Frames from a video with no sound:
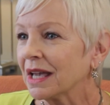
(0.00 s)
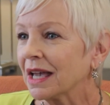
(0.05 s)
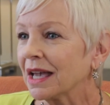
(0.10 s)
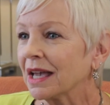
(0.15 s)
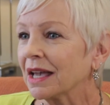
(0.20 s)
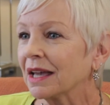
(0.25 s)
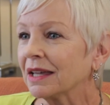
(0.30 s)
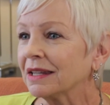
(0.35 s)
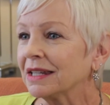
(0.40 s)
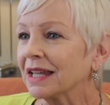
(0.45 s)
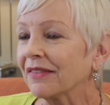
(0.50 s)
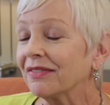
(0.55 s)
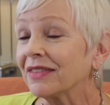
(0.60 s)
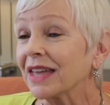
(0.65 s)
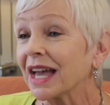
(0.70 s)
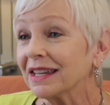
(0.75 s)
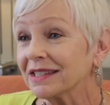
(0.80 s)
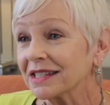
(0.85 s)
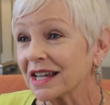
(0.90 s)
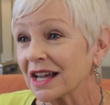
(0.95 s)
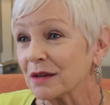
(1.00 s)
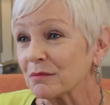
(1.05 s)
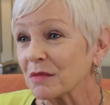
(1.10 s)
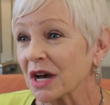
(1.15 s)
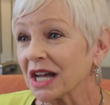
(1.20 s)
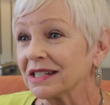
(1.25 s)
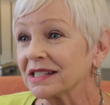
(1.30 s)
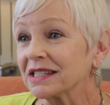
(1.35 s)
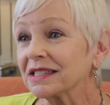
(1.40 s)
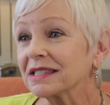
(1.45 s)
and at that time
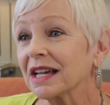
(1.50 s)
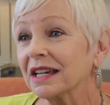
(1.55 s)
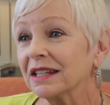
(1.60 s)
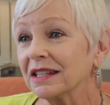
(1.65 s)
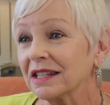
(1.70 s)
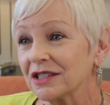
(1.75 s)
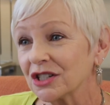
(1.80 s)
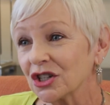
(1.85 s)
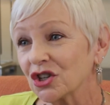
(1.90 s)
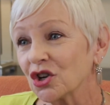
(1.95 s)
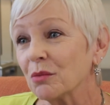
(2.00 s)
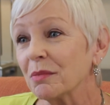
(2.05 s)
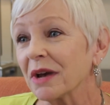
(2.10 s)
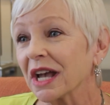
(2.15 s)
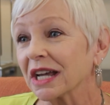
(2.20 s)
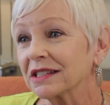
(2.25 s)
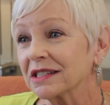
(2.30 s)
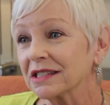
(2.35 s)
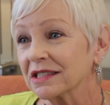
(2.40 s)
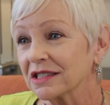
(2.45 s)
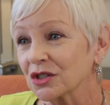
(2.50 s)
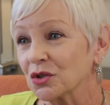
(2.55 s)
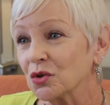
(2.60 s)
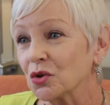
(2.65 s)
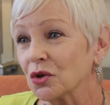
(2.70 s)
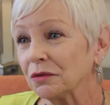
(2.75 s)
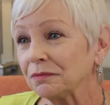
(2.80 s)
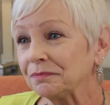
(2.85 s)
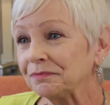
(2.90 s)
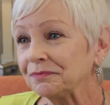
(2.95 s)
I decided to go back to
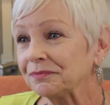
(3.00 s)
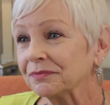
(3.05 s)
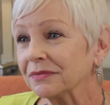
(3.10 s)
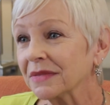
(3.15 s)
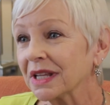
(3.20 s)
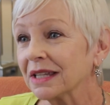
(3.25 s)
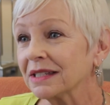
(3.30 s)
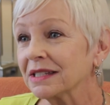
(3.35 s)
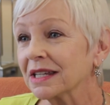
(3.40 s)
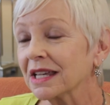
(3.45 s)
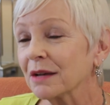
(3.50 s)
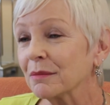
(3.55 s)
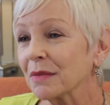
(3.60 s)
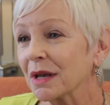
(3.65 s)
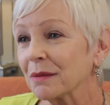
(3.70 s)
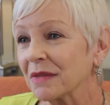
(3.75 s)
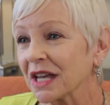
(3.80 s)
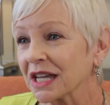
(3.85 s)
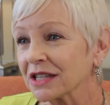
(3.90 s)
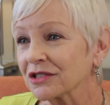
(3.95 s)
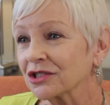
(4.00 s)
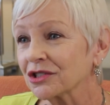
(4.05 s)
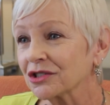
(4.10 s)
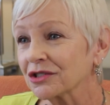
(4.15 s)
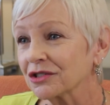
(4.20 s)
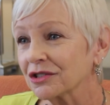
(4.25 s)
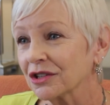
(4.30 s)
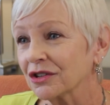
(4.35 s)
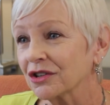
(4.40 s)
school and to get my master's